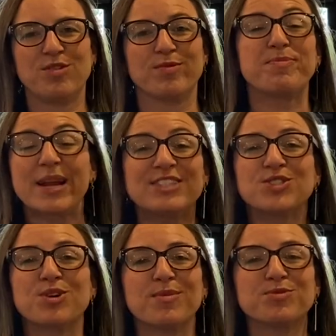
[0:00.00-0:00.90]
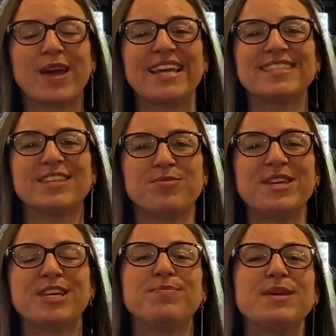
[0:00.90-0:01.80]
We brainstormed ways that
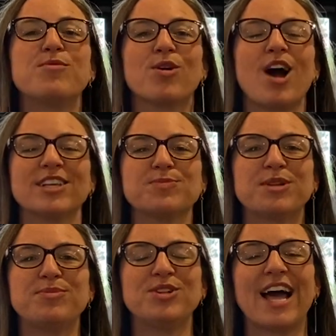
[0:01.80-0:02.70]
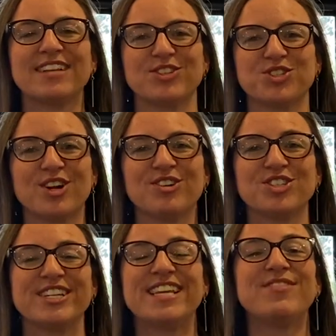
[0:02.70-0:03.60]
we could be more hospitable as a
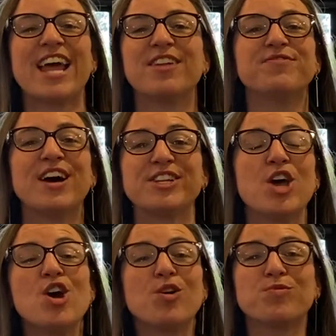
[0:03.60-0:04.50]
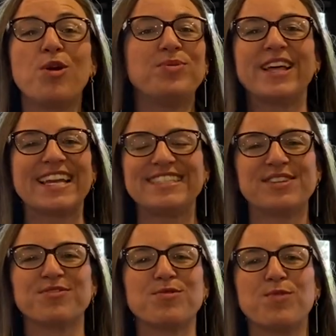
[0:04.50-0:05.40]
church and even had fun role-playing
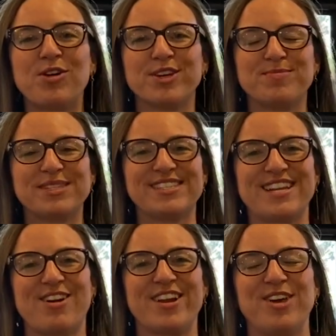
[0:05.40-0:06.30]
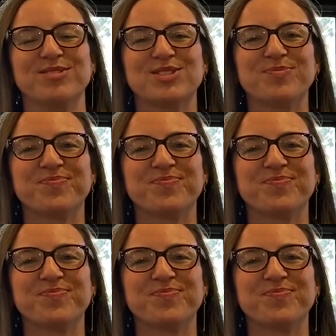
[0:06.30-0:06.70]
different welcome scenarios.